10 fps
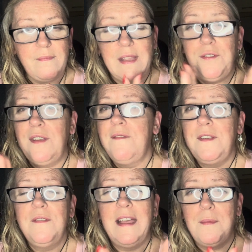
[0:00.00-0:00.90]
you can
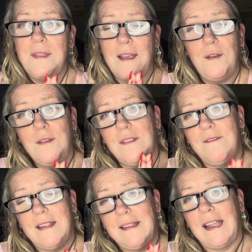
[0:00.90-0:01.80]
feel that without the
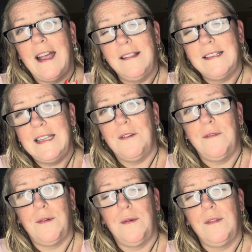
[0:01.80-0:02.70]
physicality of
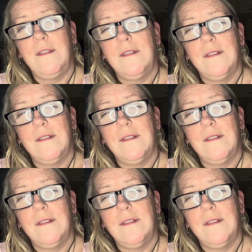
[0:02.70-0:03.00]
it all.